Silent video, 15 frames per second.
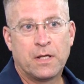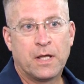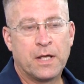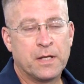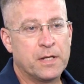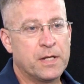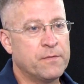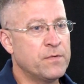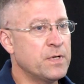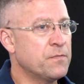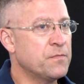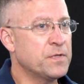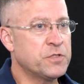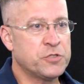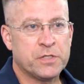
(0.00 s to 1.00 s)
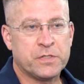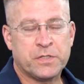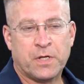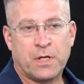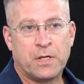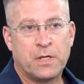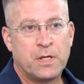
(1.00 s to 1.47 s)
And even if it's just
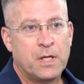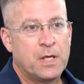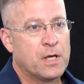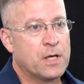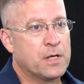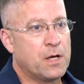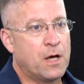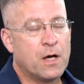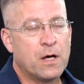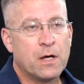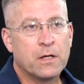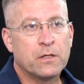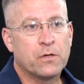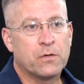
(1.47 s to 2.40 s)
a, a hug